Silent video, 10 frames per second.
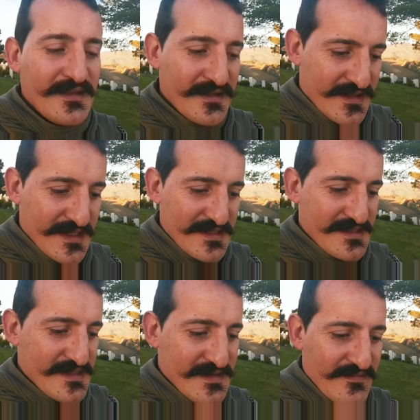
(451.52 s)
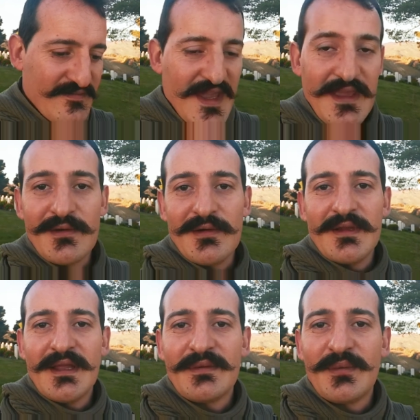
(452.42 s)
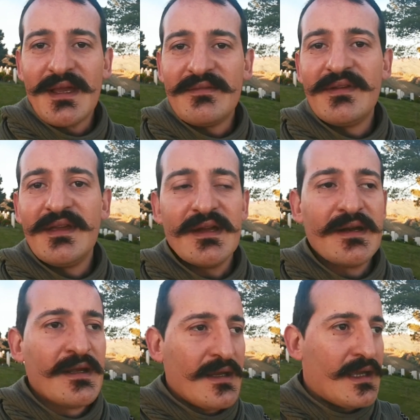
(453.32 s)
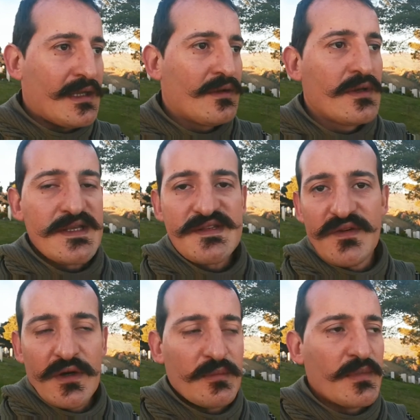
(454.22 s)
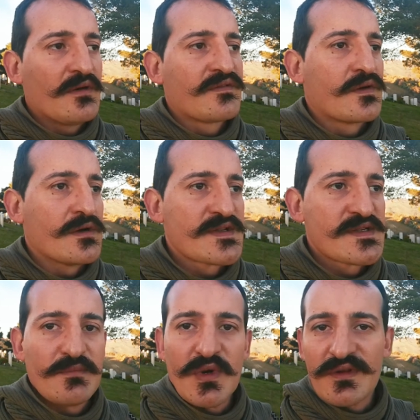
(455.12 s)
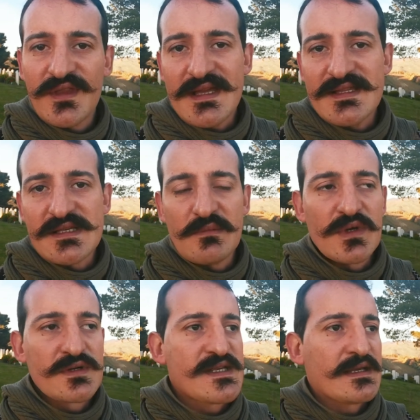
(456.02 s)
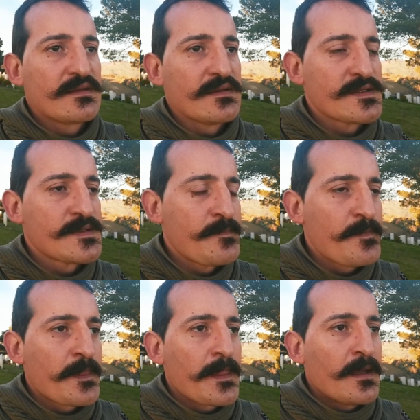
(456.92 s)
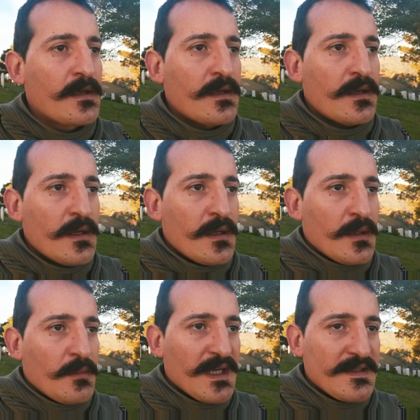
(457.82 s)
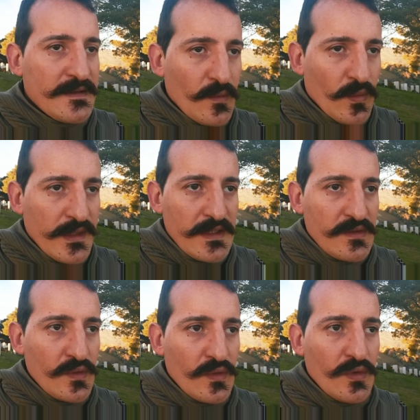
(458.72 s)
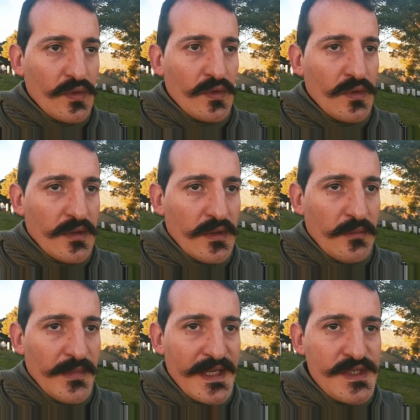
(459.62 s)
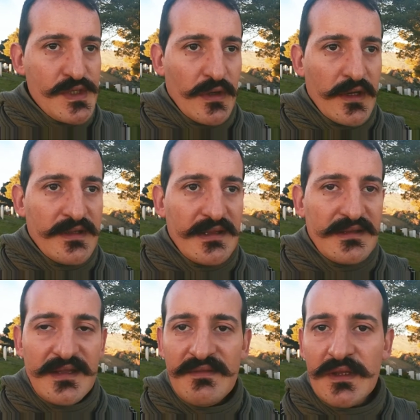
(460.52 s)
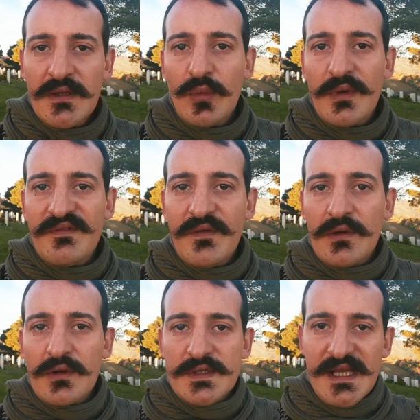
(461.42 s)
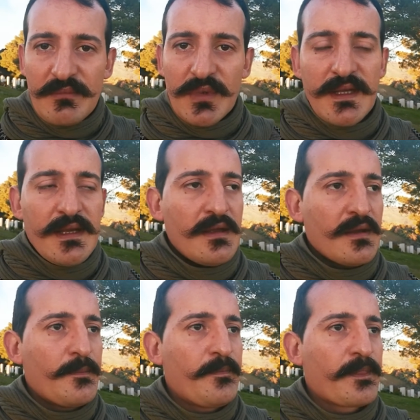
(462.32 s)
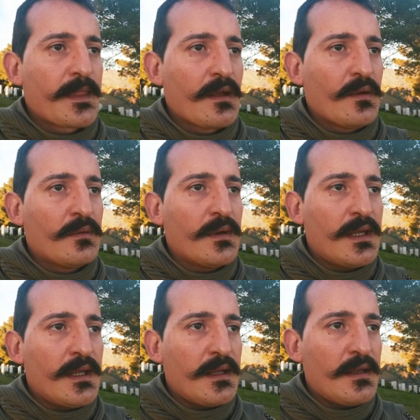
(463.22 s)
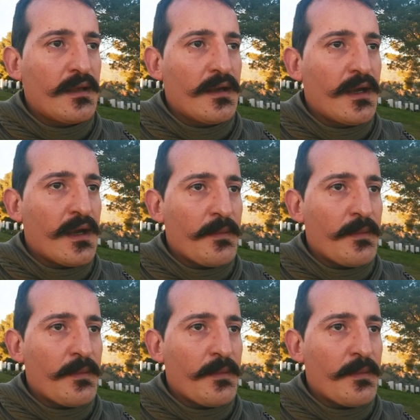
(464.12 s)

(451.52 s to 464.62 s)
this vehicle that we have here in all its form, of course, more dense and more subtle. But we need to make sure that even though we follow somebody, we I